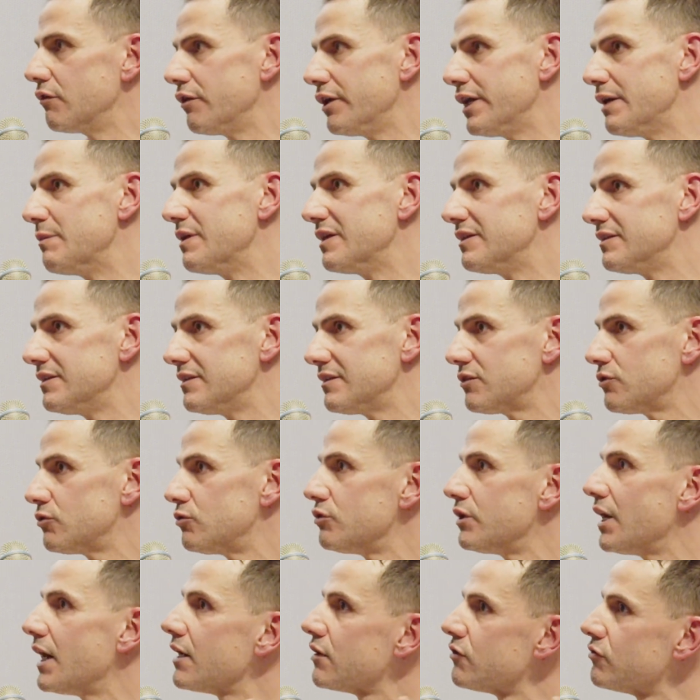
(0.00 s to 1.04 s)
images could
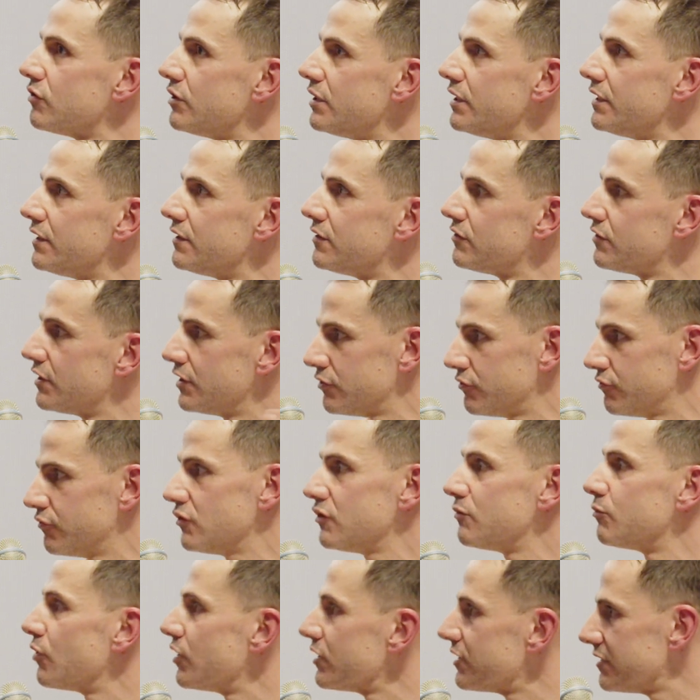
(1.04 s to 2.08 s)
actually
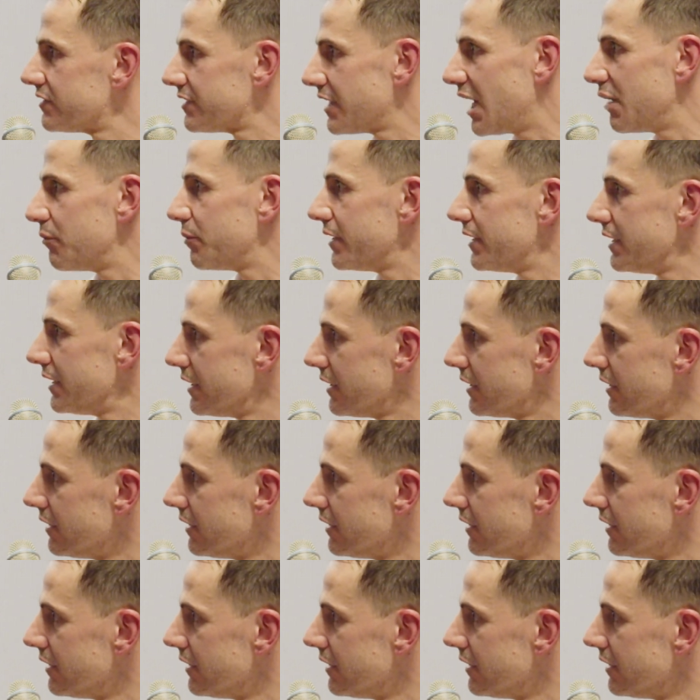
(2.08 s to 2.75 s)
transform what is happening.